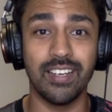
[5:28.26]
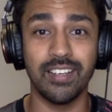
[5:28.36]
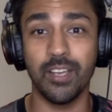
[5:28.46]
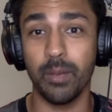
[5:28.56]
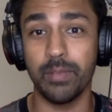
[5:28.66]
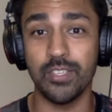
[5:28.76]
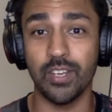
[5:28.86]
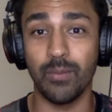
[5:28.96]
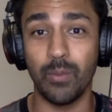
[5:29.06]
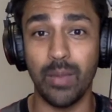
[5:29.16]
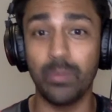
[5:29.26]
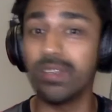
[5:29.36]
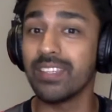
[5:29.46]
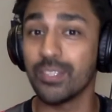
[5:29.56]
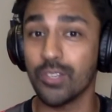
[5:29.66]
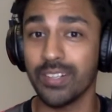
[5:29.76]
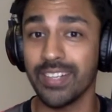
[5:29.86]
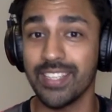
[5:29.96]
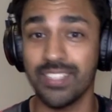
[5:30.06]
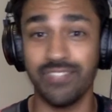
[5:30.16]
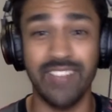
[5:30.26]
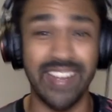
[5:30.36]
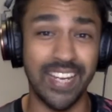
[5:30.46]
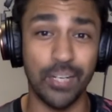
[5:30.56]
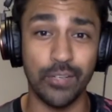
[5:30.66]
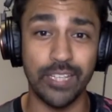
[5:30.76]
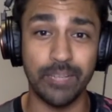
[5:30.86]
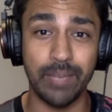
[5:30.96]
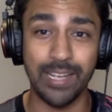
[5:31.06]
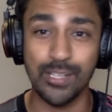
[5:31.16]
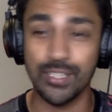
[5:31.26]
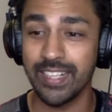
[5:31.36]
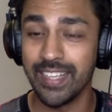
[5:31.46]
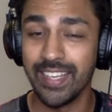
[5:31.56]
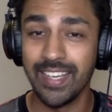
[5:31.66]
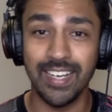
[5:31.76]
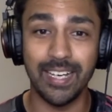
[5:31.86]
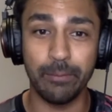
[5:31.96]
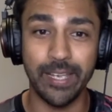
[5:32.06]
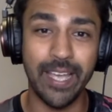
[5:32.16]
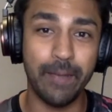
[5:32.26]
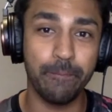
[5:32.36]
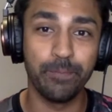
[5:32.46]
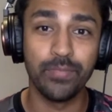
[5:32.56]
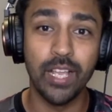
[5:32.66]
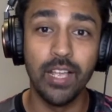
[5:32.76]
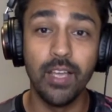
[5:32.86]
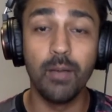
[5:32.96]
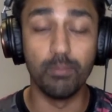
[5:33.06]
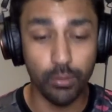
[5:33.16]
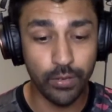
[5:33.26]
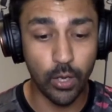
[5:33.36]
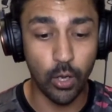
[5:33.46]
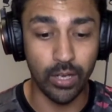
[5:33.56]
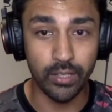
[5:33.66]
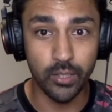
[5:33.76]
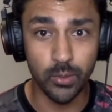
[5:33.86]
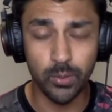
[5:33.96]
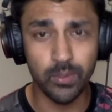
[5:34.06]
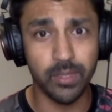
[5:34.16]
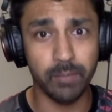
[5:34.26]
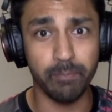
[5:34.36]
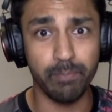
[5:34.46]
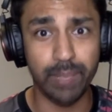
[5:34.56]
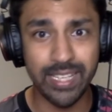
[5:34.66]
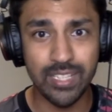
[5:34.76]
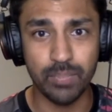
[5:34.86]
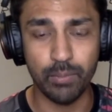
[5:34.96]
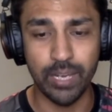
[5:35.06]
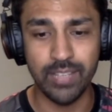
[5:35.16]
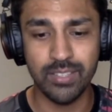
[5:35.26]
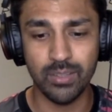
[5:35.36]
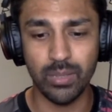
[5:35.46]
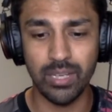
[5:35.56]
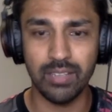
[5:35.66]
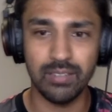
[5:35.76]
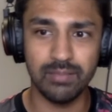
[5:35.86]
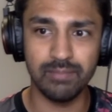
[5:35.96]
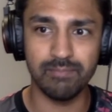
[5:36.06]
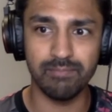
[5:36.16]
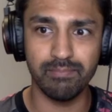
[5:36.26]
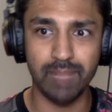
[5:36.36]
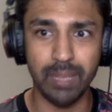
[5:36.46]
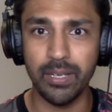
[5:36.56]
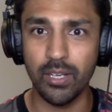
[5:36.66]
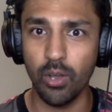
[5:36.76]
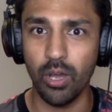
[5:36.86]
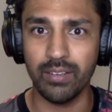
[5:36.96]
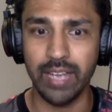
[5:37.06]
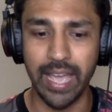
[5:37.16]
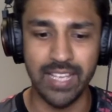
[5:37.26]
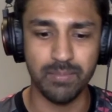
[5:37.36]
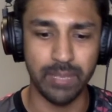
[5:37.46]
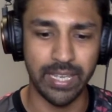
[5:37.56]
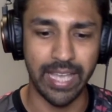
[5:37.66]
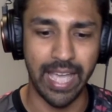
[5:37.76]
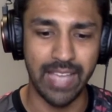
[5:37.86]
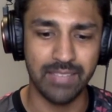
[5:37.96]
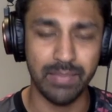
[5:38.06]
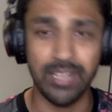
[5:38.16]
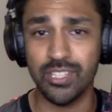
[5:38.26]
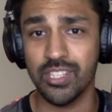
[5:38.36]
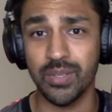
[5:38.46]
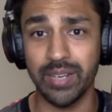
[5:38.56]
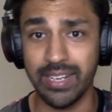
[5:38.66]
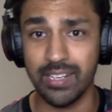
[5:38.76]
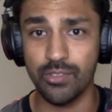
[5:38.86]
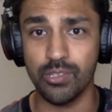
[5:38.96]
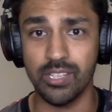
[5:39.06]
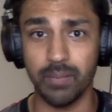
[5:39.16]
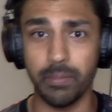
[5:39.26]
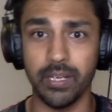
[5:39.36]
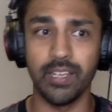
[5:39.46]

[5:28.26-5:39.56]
comments on why we think Sean Dyche is a very underrated manager. But yeah, moving on to the biggest surprise. Well, maybe not as big as Manchester United's result, but